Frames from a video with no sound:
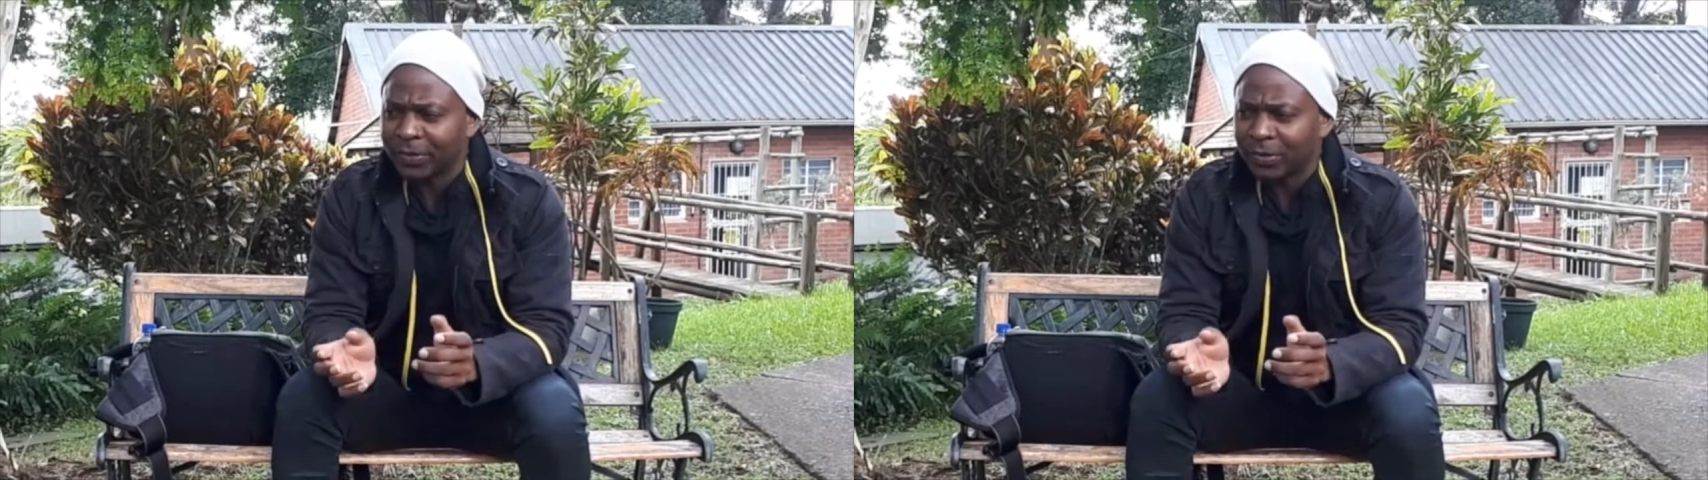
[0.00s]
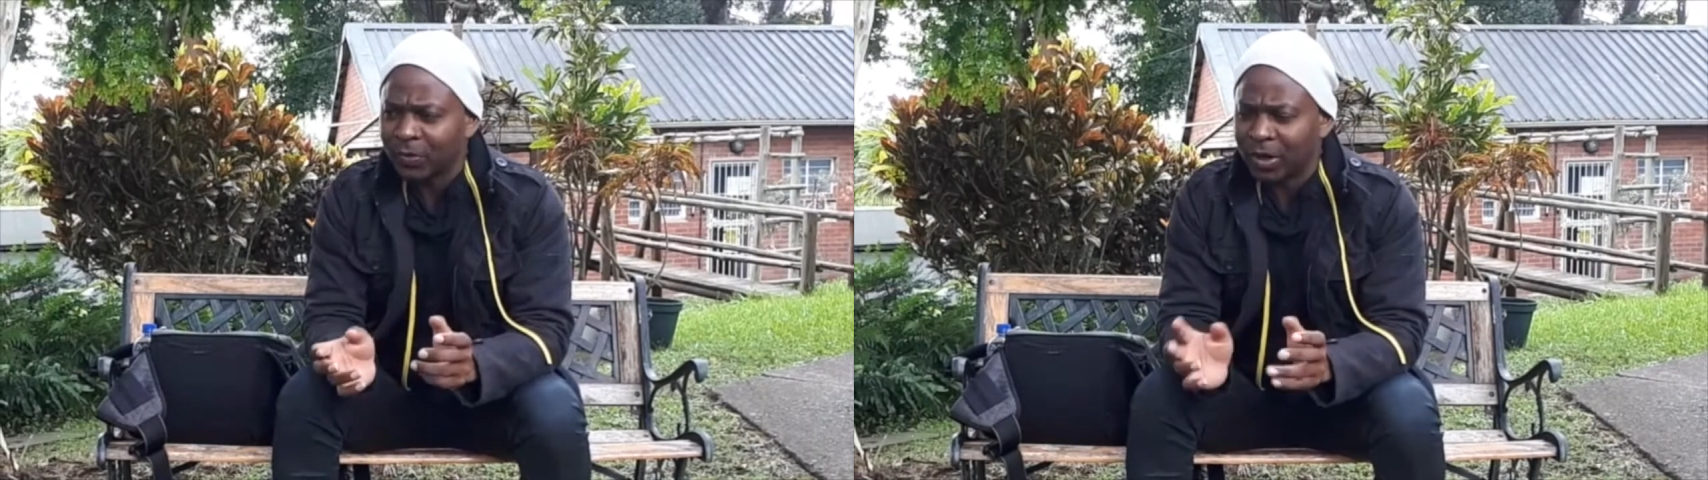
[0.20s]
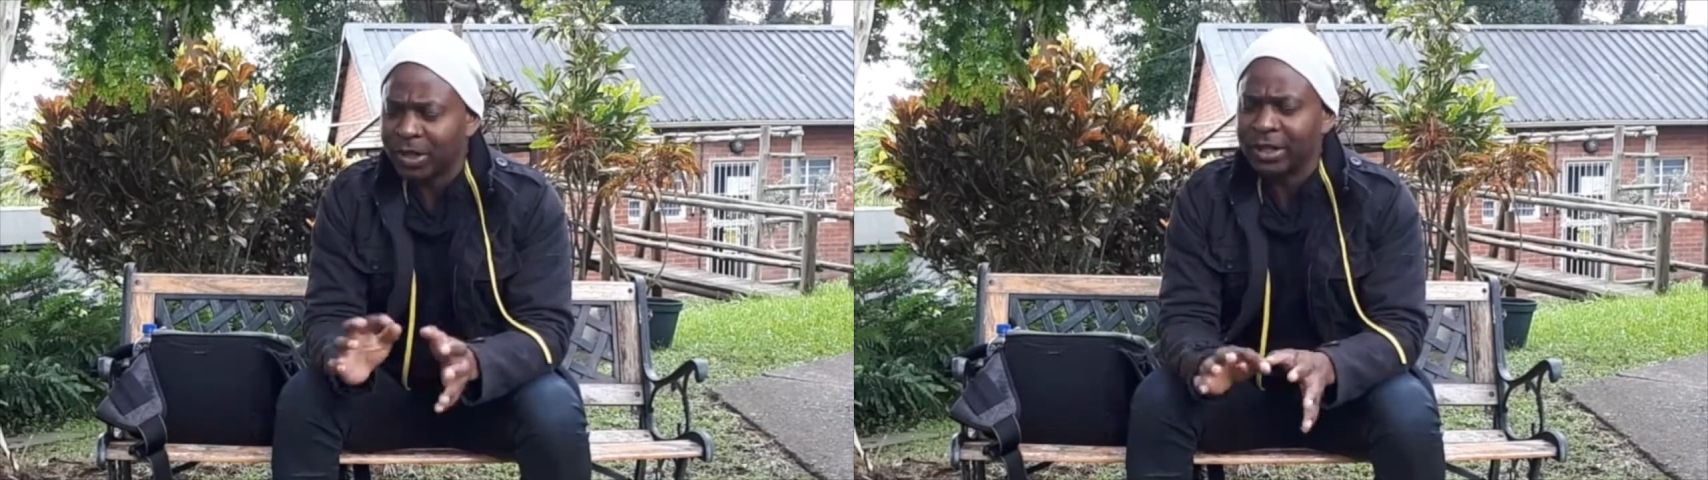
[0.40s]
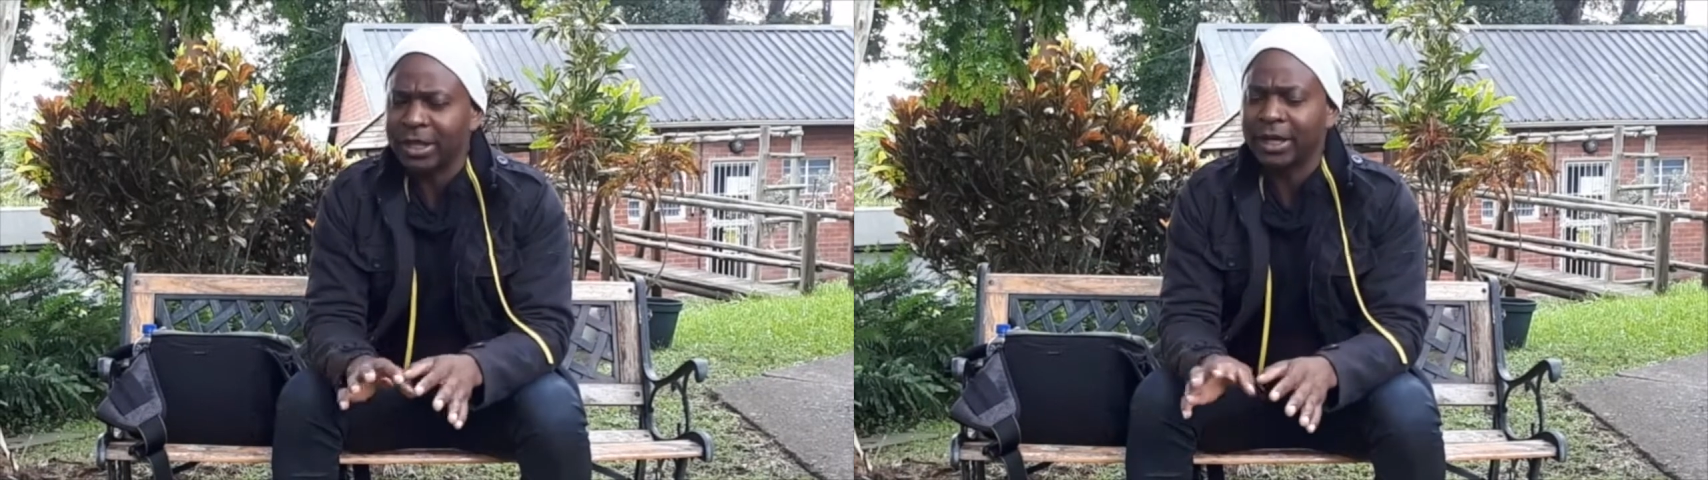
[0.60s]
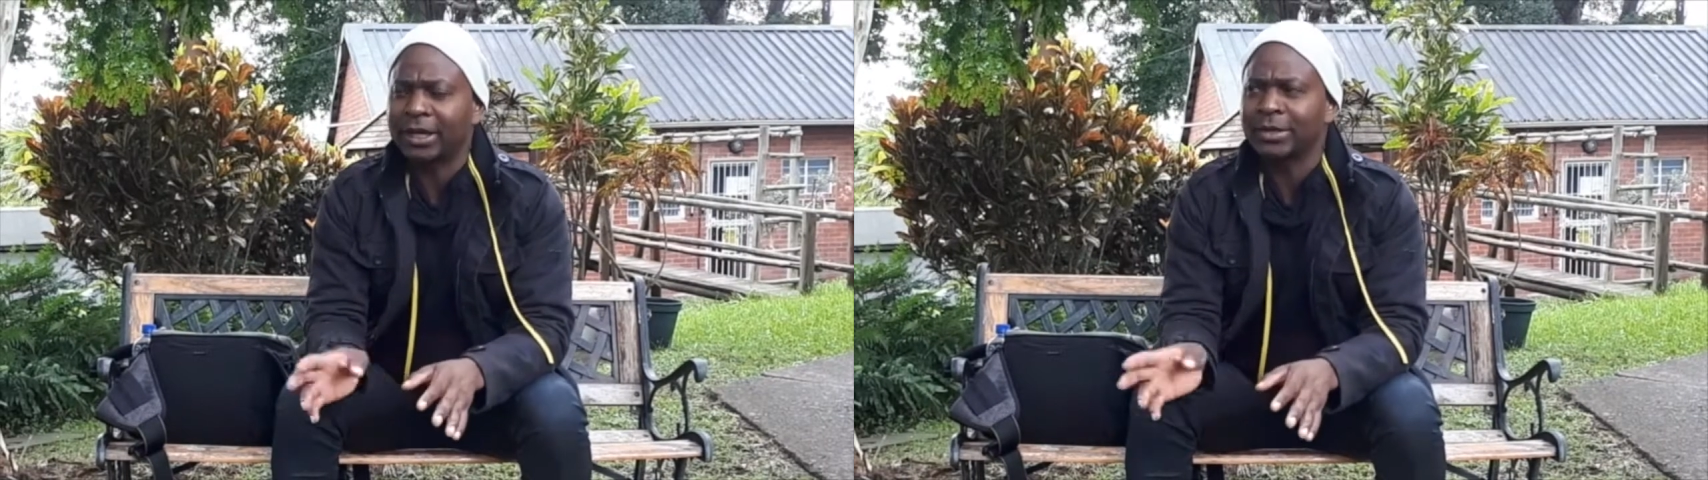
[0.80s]
one day
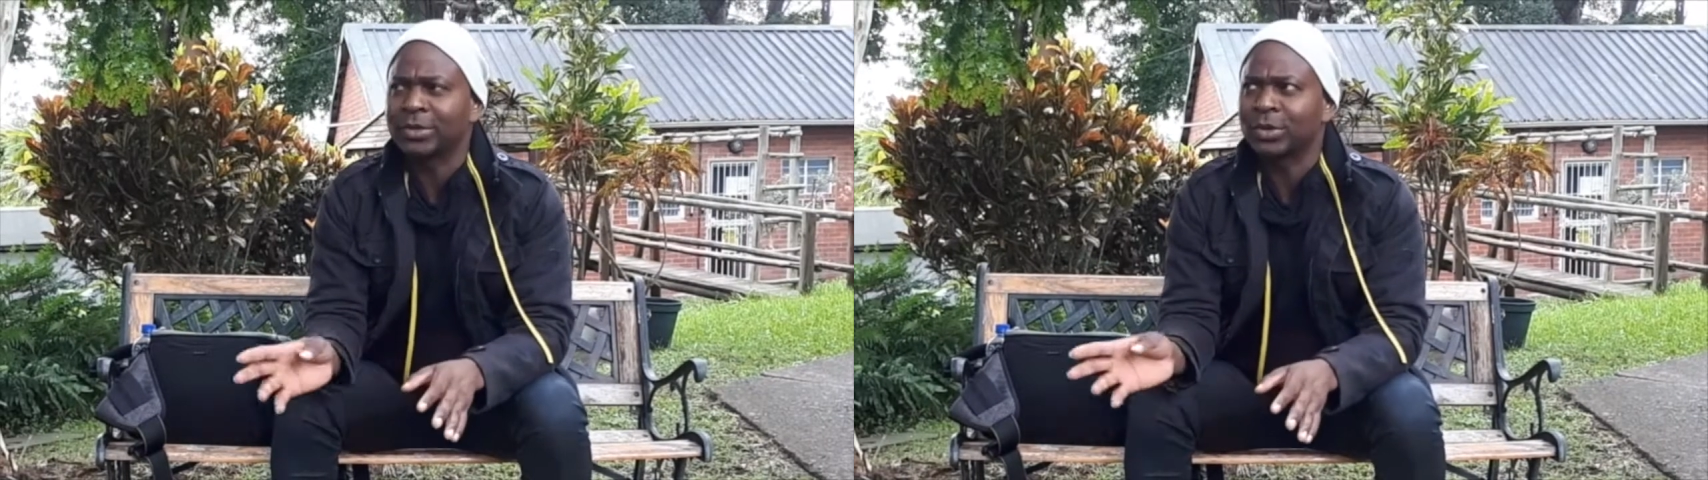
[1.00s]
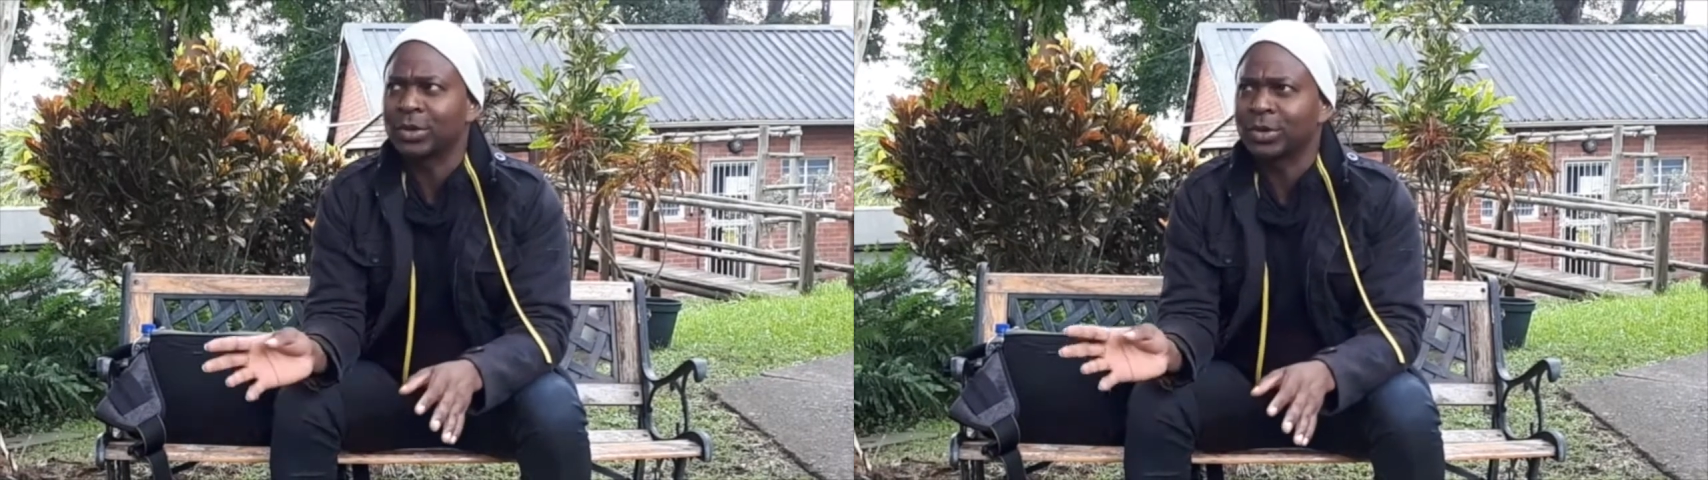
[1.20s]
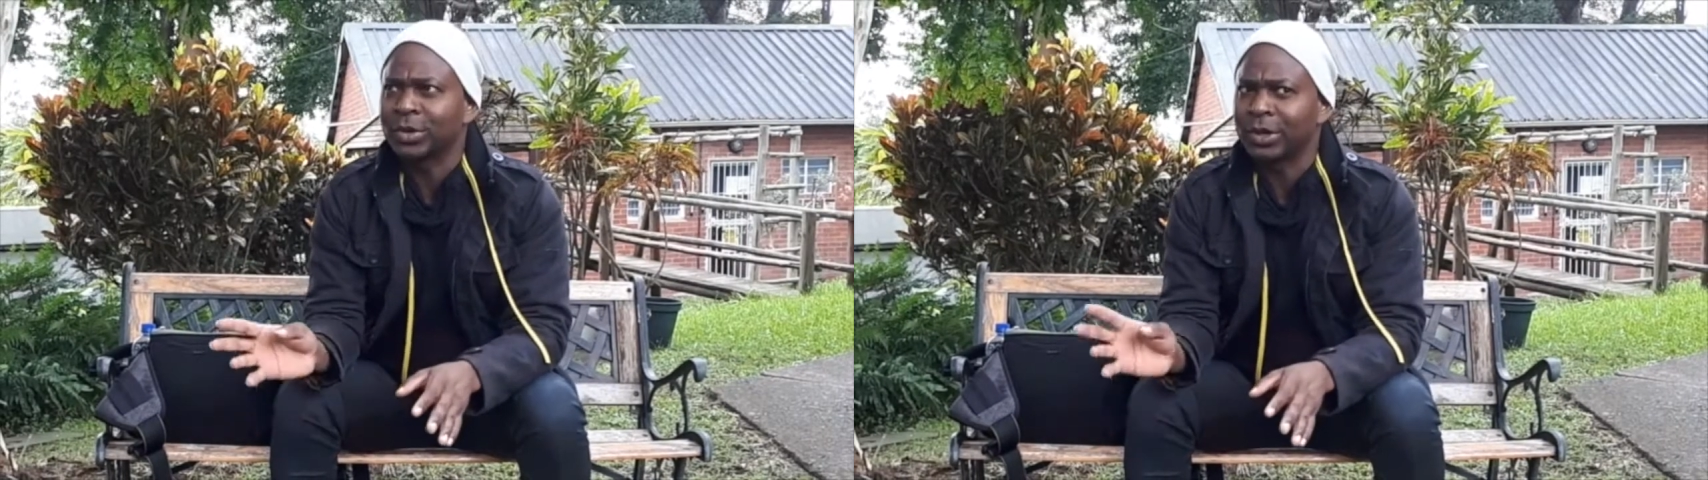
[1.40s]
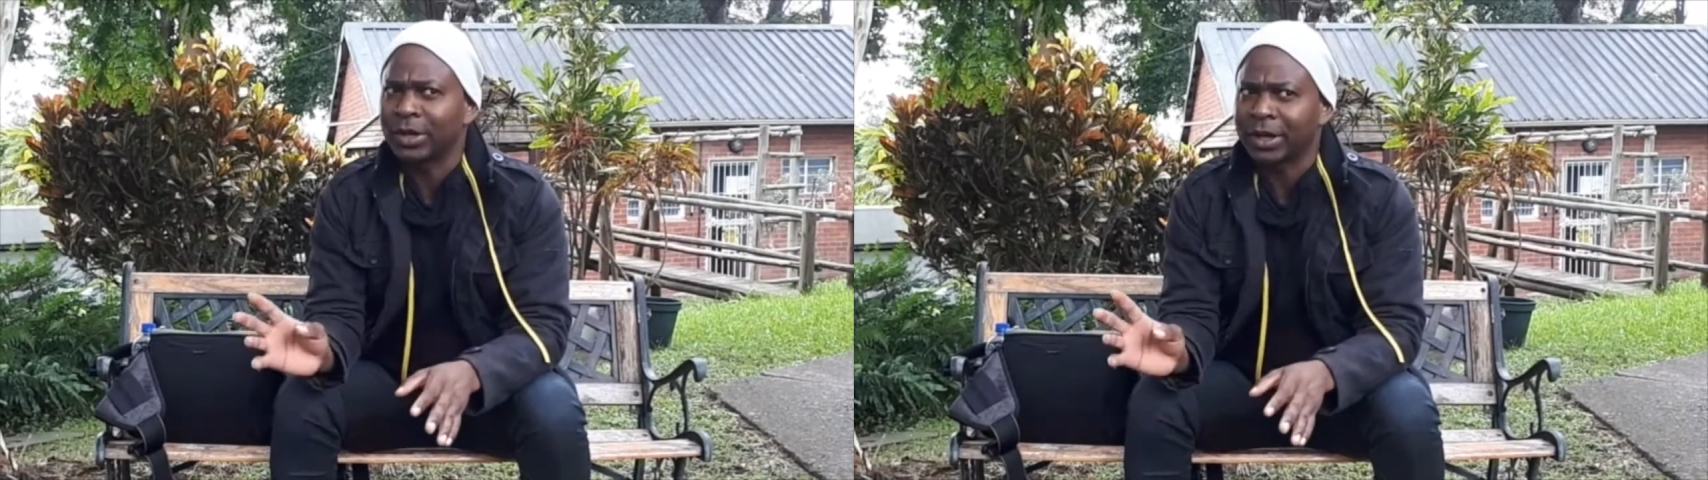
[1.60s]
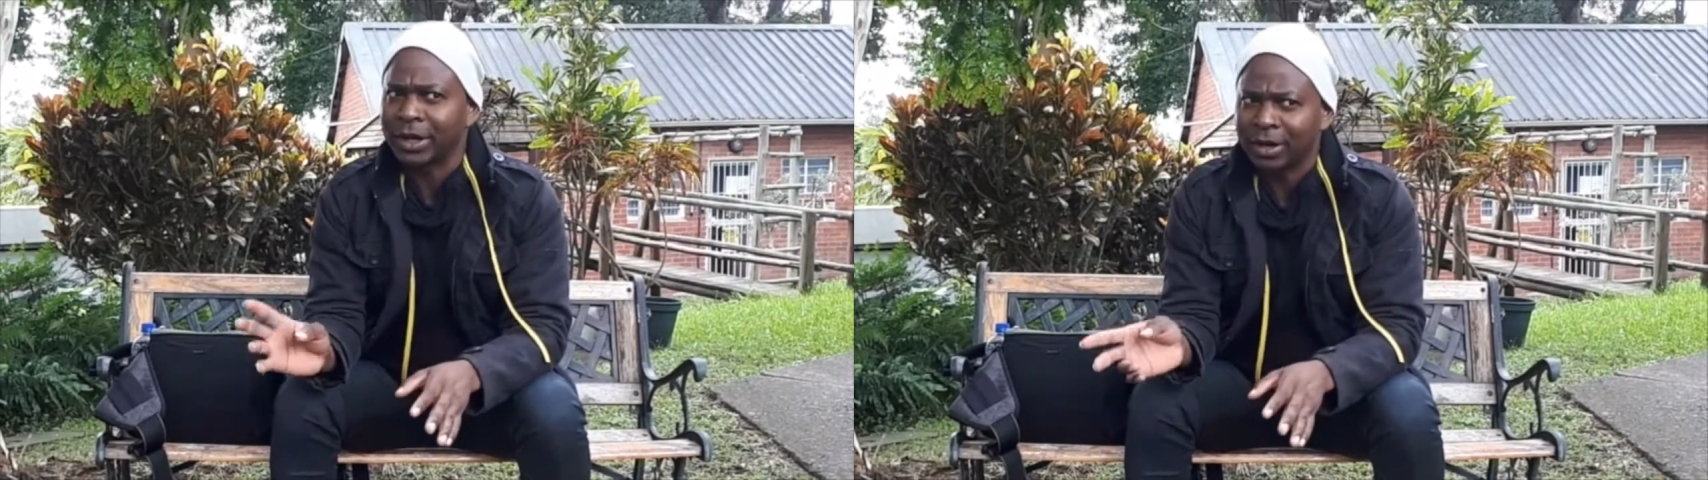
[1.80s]
I saw
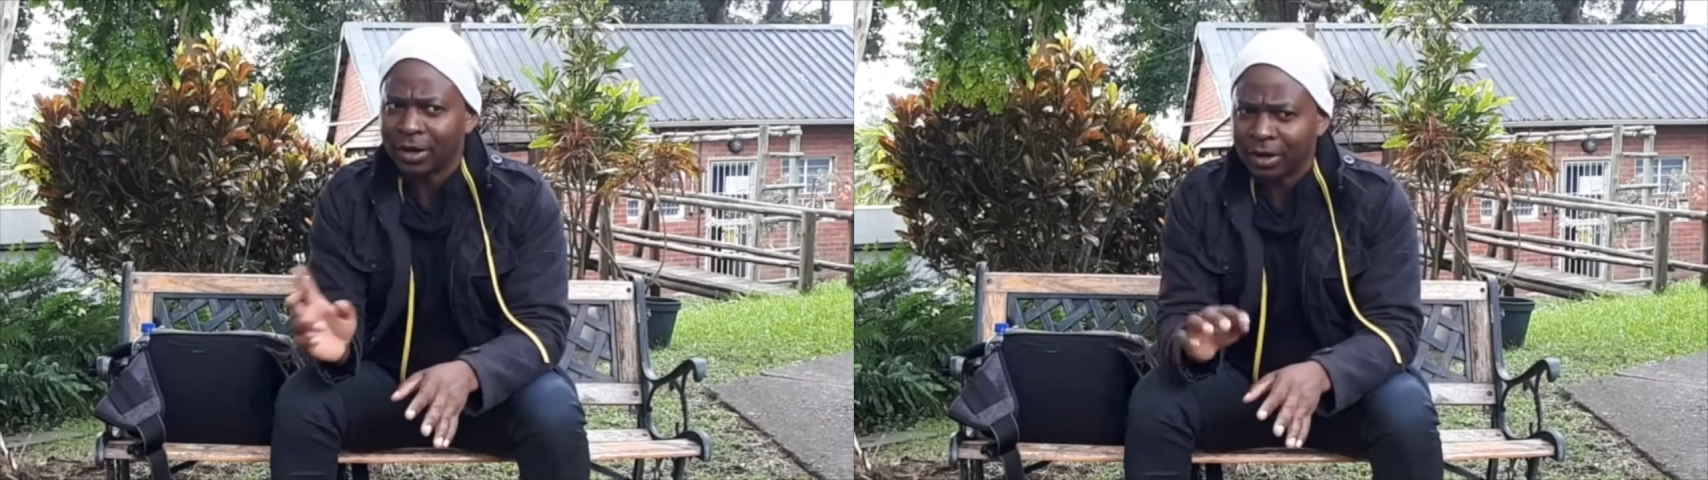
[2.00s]
a car,